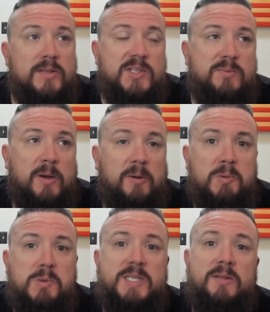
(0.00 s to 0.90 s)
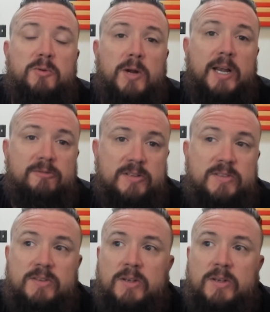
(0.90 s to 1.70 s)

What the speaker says: This is about when we see the Ravens.